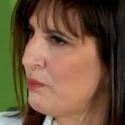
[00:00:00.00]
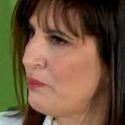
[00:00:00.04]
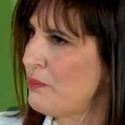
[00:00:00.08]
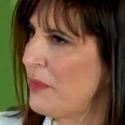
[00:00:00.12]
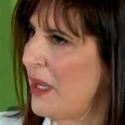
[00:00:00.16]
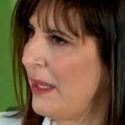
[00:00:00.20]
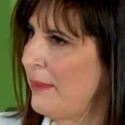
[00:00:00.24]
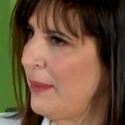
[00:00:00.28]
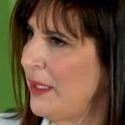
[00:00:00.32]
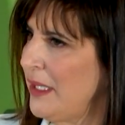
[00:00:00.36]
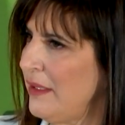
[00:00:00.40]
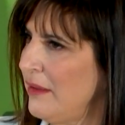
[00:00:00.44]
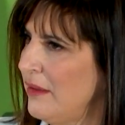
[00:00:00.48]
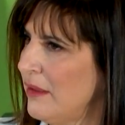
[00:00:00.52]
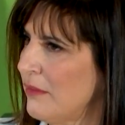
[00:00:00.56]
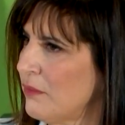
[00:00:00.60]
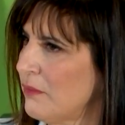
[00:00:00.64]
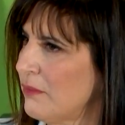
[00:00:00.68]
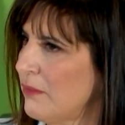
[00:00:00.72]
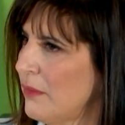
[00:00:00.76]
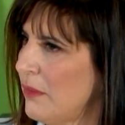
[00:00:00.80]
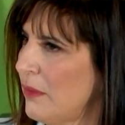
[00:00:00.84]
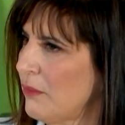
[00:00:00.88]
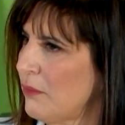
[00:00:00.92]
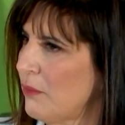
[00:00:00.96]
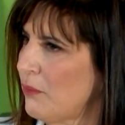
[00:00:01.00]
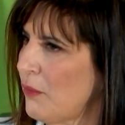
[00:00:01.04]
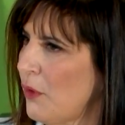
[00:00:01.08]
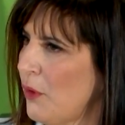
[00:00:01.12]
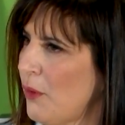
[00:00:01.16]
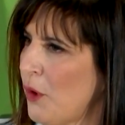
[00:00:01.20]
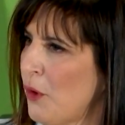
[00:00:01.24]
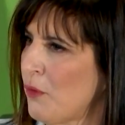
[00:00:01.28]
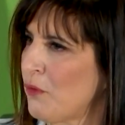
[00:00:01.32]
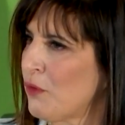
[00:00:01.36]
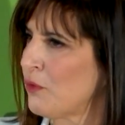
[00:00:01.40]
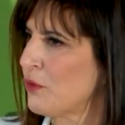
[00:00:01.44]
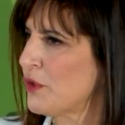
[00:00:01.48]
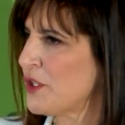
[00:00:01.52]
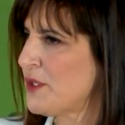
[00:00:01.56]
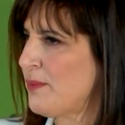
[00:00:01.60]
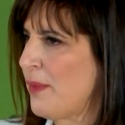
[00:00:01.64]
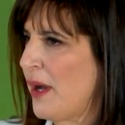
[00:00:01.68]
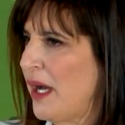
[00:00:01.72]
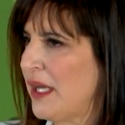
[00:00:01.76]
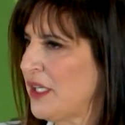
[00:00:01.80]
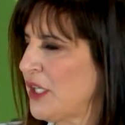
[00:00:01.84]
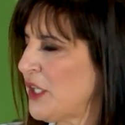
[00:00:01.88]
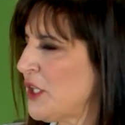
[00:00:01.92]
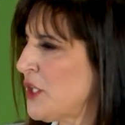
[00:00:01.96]
maybe
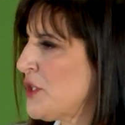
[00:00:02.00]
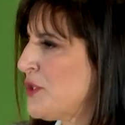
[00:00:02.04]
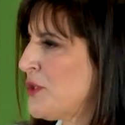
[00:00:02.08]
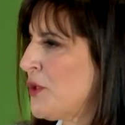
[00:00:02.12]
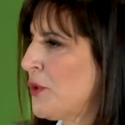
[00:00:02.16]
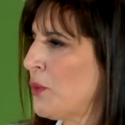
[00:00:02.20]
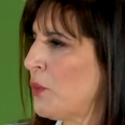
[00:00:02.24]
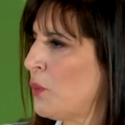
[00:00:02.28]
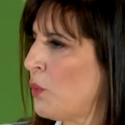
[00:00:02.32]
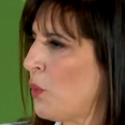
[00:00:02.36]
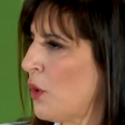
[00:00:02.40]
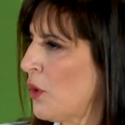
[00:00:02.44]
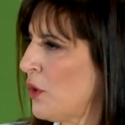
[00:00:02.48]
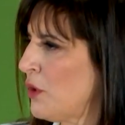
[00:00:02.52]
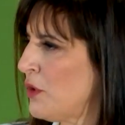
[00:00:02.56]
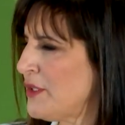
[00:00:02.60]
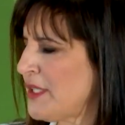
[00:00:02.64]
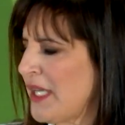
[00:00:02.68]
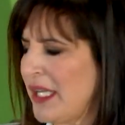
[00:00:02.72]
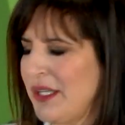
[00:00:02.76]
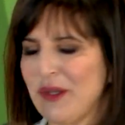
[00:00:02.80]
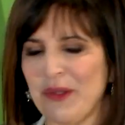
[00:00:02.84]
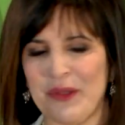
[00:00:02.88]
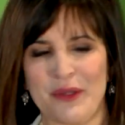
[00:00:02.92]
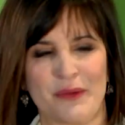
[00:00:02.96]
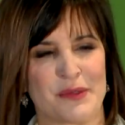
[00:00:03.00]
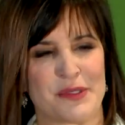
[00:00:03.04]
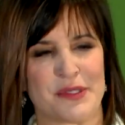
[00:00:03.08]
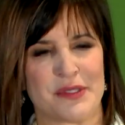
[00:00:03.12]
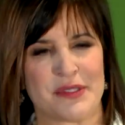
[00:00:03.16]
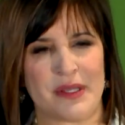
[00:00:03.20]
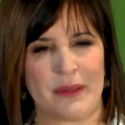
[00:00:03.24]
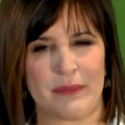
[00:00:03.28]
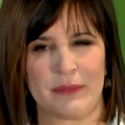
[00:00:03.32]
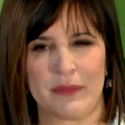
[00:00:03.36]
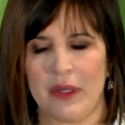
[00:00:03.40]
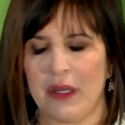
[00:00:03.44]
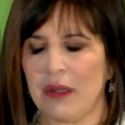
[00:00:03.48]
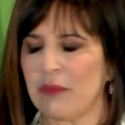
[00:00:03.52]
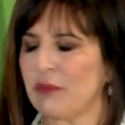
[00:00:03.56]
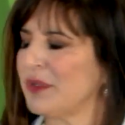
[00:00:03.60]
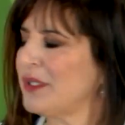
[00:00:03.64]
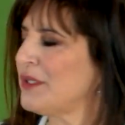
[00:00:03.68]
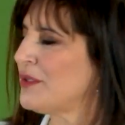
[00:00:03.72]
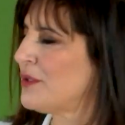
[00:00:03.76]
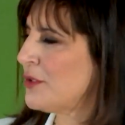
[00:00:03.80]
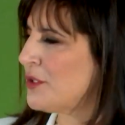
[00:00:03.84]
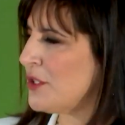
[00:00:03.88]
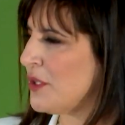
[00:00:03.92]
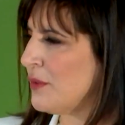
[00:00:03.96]
over-responding to certain words. I know there was some
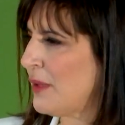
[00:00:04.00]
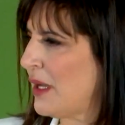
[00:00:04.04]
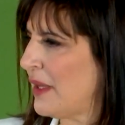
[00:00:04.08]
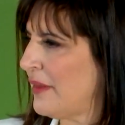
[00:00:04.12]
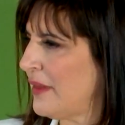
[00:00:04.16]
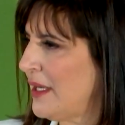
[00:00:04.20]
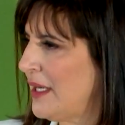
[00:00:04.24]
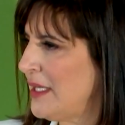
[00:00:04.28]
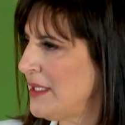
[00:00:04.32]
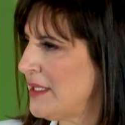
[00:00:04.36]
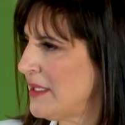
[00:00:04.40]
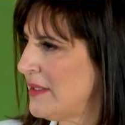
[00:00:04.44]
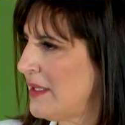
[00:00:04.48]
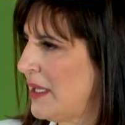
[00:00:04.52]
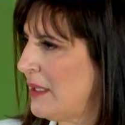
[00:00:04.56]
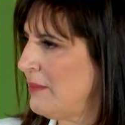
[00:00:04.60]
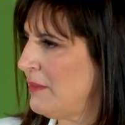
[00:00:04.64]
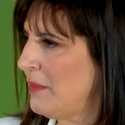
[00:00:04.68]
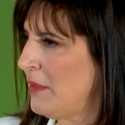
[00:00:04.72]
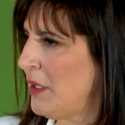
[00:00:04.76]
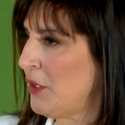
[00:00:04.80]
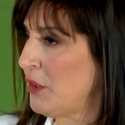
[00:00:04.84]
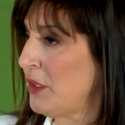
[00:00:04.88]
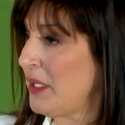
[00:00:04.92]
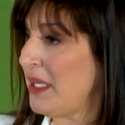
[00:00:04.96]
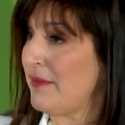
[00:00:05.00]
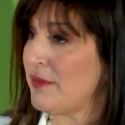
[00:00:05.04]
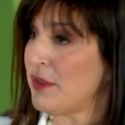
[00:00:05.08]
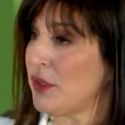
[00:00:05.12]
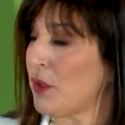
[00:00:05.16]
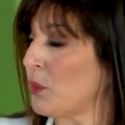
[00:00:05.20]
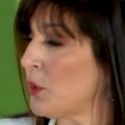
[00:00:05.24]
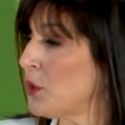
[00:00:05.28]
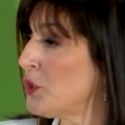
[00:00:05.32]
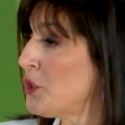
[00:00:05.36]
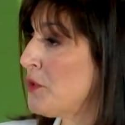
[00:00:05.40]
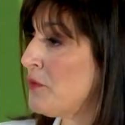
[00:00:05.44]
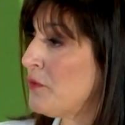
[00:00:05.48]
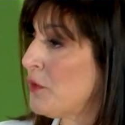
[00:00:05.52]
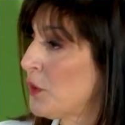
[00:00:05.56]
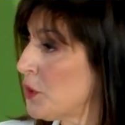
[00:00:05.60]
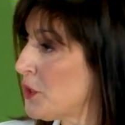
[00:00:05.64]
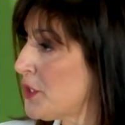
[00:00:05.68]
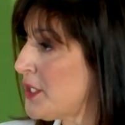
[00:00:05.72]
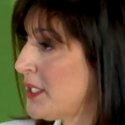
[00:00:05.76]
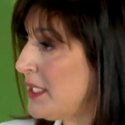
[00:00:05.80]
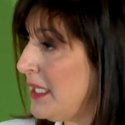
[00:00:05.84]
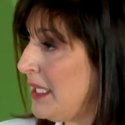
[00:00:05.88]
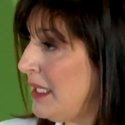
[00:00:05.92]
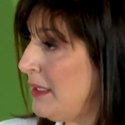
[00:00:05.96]
research around the idea that even the word
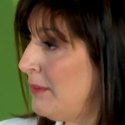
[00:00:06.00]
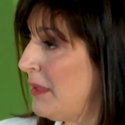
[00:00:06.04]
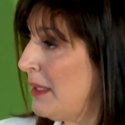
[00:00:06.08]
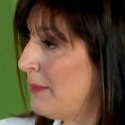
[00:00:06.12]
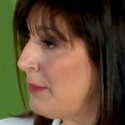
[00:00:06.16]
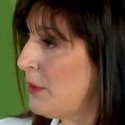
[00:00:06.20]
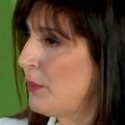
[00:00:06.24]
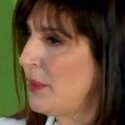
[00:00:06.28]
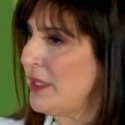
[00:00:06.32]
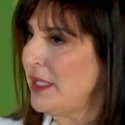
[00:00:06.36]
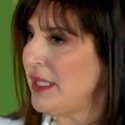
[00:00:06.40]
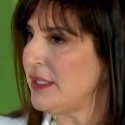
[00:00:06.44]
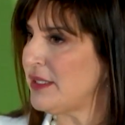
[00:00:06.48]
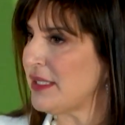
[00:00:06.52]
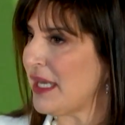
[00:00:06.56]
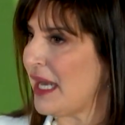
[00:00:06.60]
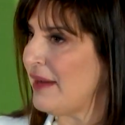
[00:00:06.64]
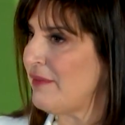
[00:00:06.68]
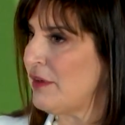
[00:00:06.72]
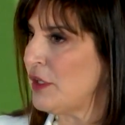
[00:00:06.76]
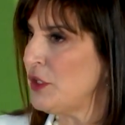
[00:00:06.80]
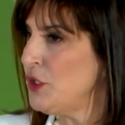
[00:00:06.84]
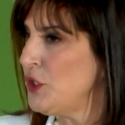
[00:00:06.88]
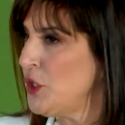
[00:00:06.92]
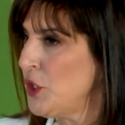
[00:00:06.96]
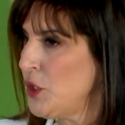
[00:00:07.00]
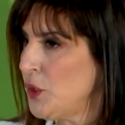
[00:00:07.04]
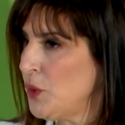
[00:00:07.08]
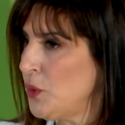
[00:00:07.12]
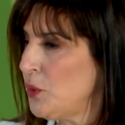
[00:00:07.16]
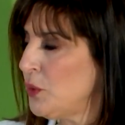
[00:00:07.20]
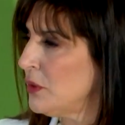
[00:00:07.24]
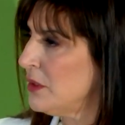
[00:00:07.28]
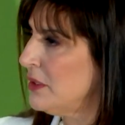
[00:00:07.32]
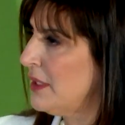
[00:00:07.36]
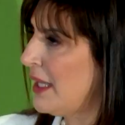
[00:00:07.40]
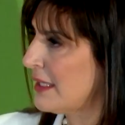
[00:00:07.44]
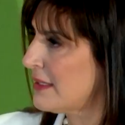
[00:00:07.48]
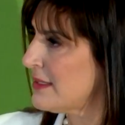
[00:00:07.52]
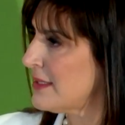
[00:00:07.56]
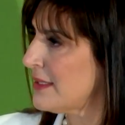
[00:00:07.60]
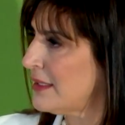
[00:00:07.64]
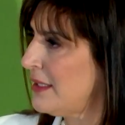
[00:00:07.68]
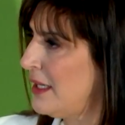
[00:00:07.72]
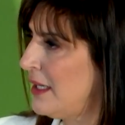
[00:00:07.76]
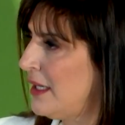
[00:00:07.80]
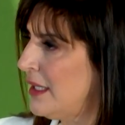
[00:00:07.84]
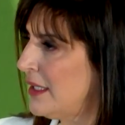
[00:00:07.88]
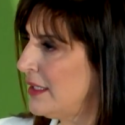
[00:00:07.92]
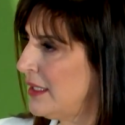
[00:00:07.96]
diversity, maybe we need to have a new
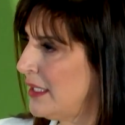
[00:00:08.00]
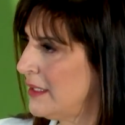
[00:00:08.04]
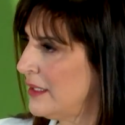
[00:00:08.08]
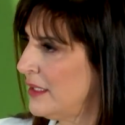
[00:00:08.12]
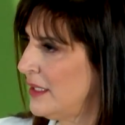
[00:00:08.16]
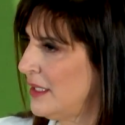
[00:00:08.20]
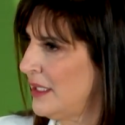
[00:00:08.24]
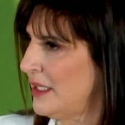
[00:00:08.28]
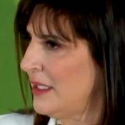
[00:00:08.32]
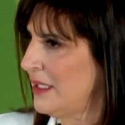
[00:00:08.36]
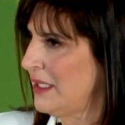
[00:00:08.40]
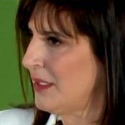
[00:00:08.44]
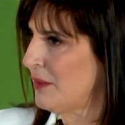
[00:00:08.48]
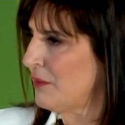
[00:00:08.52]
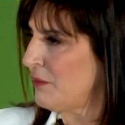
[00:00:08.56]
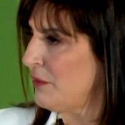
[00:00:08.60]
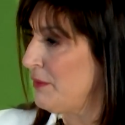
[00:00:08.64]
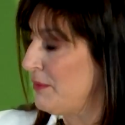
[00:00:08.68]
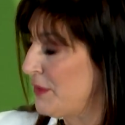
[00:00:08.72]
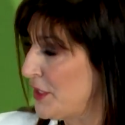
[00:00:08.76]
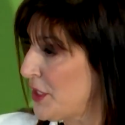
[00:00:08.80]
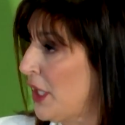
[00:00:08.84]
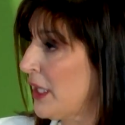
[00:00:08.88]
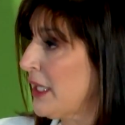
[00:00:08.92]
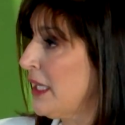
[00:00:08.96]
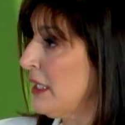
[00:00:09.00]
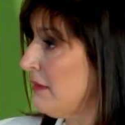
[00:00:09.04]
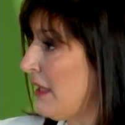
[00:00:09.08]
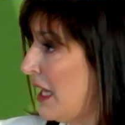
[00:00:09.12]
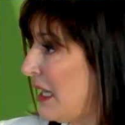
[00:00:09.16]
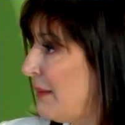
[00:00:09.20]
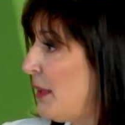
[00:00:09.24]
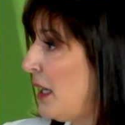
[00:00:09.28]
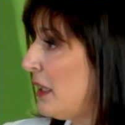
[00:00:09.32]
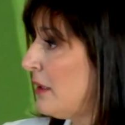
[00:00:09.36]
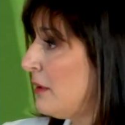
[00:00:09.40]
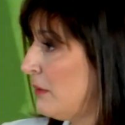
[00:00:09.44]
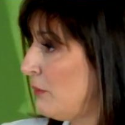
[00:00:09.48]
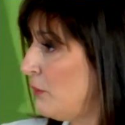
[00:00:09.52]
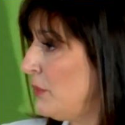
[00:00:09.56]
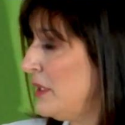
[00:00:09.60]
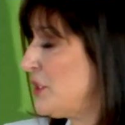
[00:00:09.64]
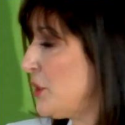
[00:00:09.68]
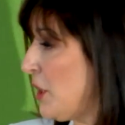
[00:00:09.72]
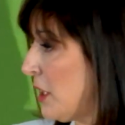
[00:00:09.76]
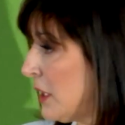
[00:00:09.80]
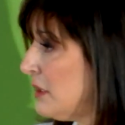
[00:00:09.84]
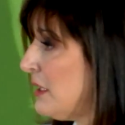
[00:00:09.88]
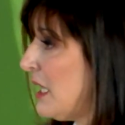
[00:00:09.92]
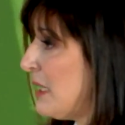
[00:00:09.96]
lexicon, and we talk a lot about
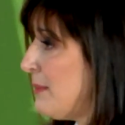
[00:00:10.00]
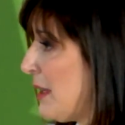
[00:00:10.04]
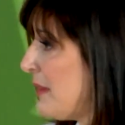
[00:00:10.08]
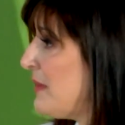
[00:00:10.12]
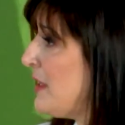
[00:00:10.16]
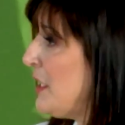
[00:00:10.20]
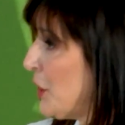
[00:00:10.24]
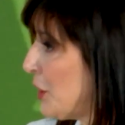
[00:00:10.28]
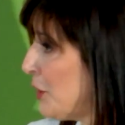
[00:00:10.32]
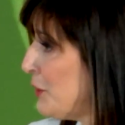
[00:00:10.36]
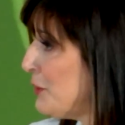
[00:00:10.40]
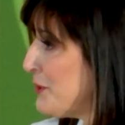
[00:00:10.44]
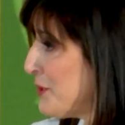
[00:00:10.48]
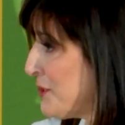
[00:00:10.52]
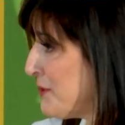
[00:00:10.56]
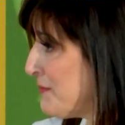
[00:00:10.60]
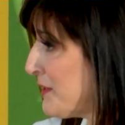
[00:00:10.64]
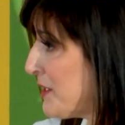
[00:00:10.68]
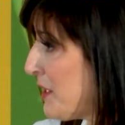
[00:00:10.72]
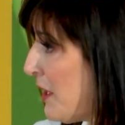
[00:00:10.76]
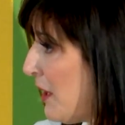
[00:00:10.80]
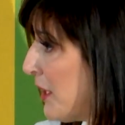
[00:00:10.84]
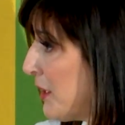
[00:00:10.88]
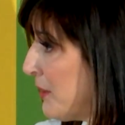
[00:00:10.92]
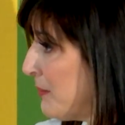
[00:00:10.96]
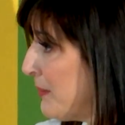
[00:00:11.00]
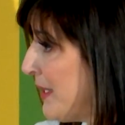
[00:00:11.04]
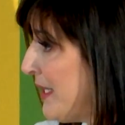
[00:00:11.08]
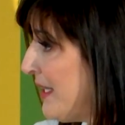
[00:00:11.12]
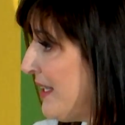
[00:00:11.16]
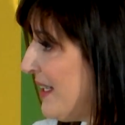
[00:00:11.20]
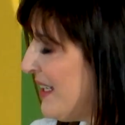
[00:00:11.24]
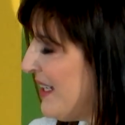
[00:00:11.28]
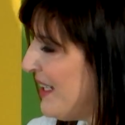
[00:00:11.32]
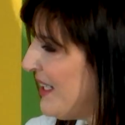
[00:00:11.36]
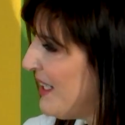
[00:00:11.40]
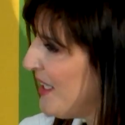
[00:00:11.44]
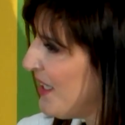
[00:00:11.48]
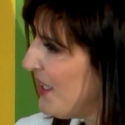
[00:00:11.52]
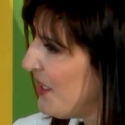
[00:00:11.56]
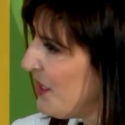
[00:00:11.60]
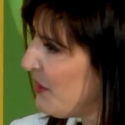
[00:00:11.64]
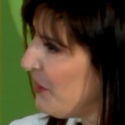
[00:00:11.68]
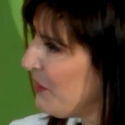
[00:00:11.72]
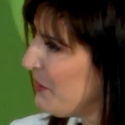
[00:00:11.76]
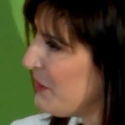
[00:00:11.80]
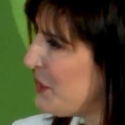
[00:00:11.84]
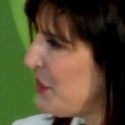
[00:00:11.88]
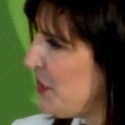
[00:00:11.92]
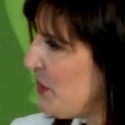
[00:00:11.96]
the inclusive economy.
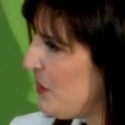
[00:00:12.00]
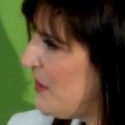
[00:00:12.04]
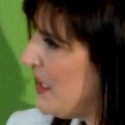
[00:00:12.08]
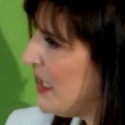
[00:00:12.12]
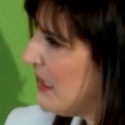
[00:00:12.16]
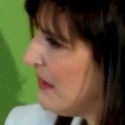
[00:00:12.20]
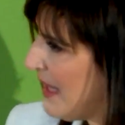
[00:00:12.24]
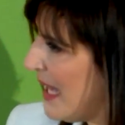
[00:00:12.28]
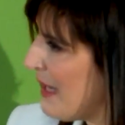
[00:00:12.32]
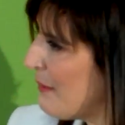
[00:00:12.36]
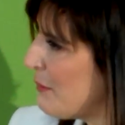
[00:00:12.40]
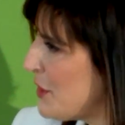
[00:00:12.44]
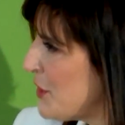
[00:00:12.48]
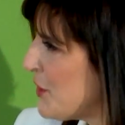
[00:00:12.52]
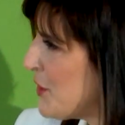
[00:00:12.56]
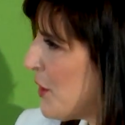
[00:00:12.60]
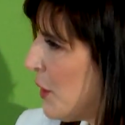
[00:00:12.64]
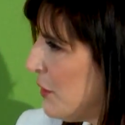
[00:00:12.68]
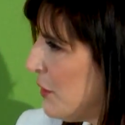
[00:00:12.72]
Do you think language is